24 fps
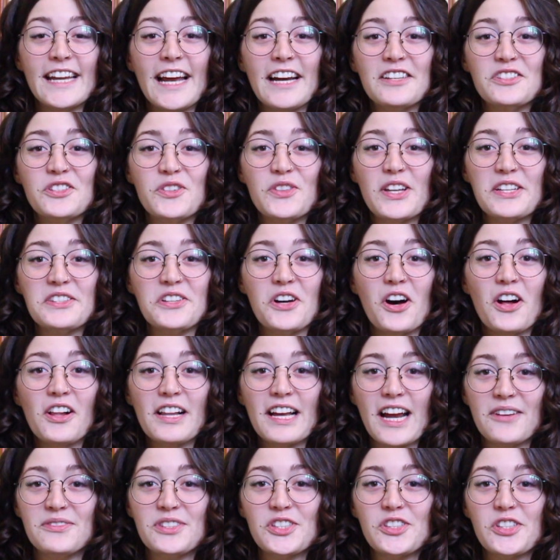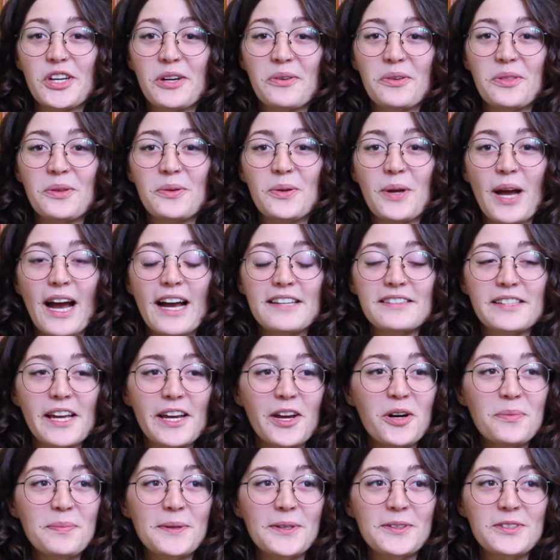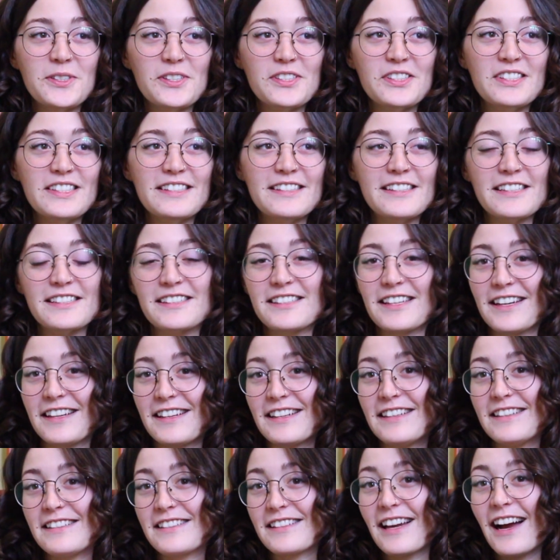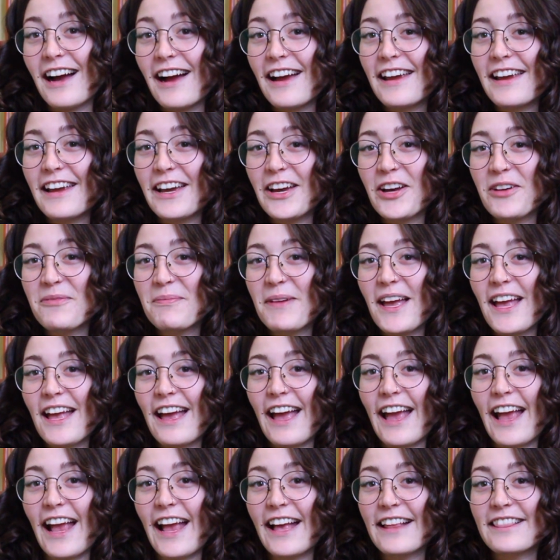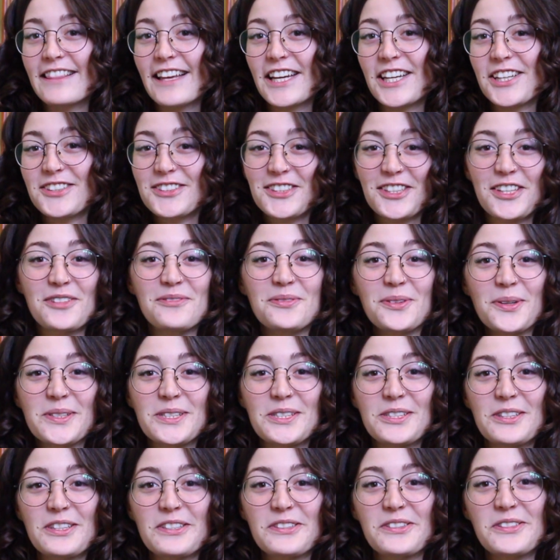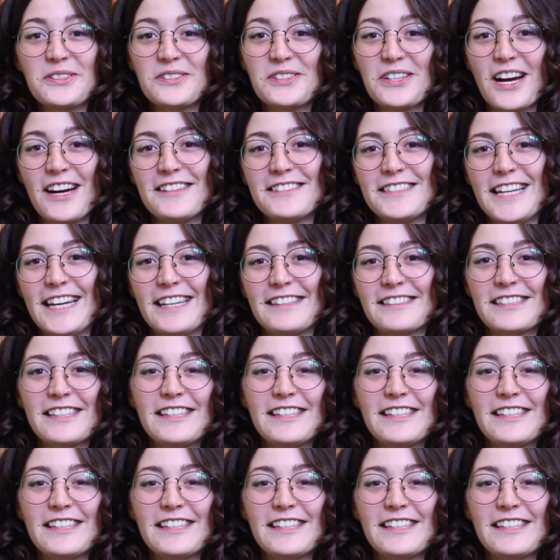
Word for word: Yeah, so that's all I have to share with you guys. I hope you're just as excited as I am and that you're looking forward to this new content.